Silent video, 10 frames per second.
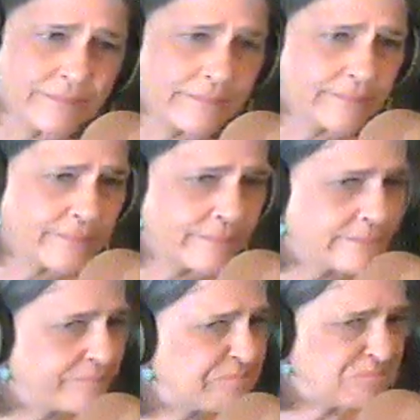in
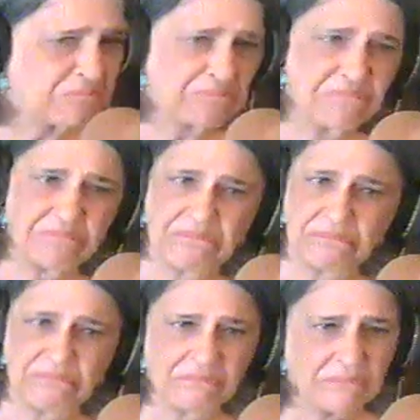Arkansas
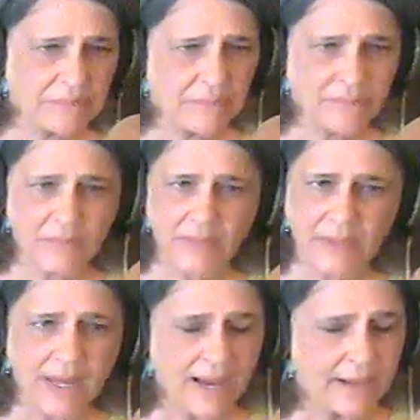State Prison. You can imagine
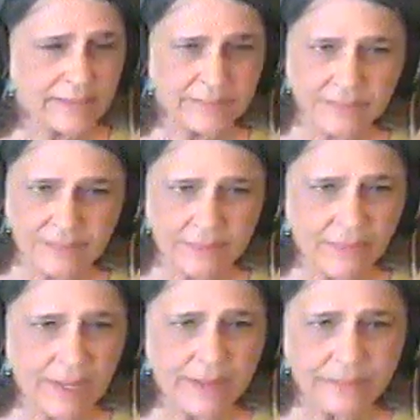what that would have been
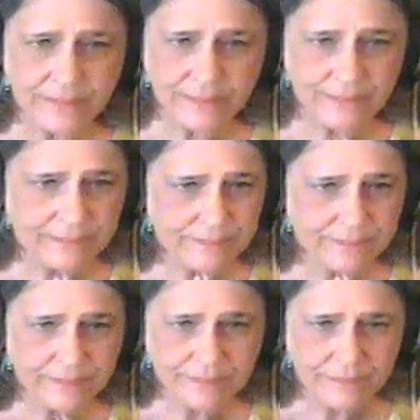like 50 years ago.
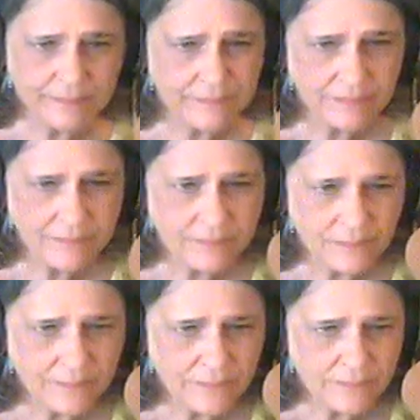
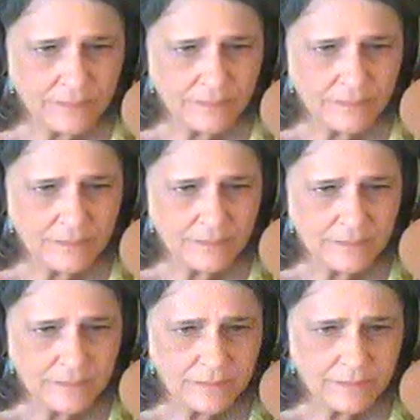And he never
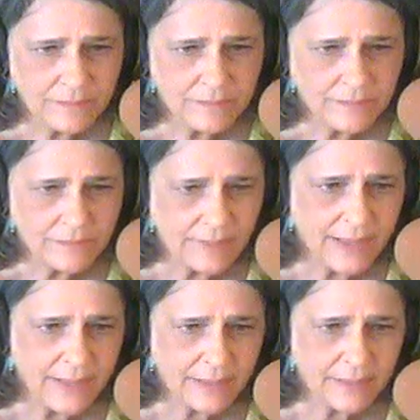had a chance.
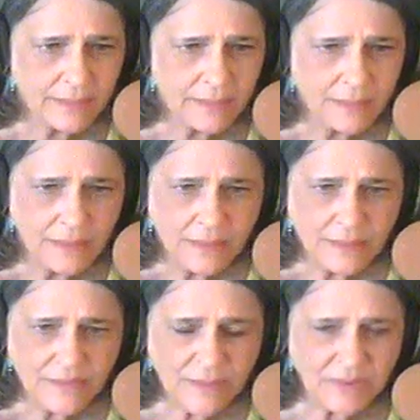Yeah.
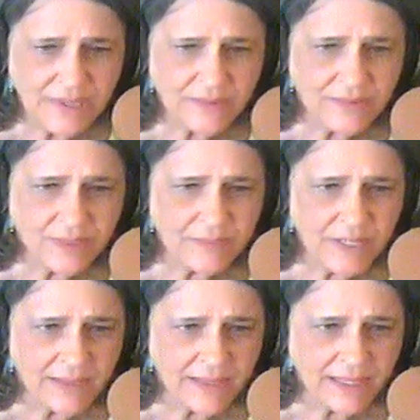Someone is
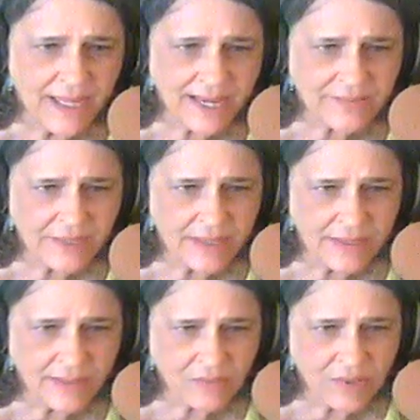emailing and
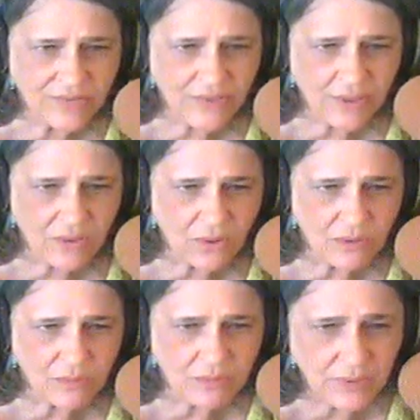asking, was the
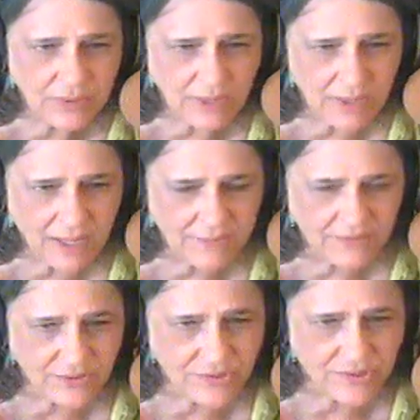whole book
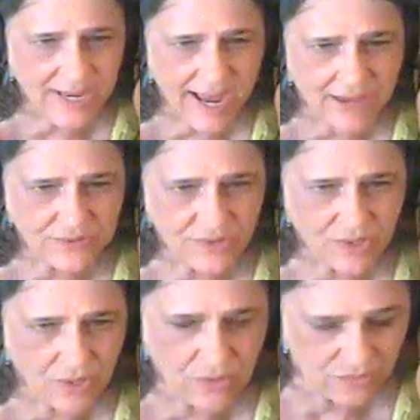cover staff
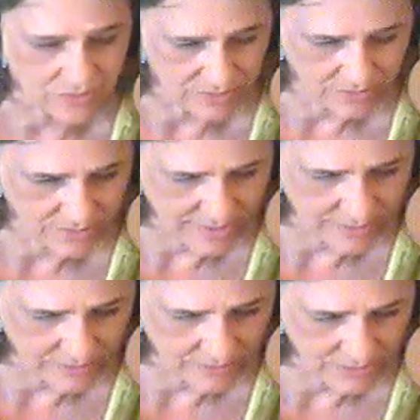stoned?
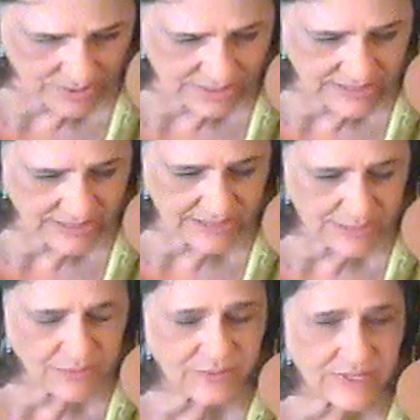Well, did
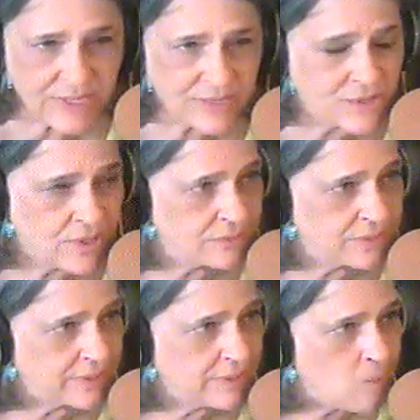Leibovitz get stoned
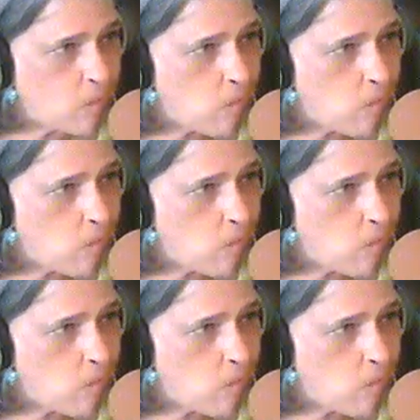with you?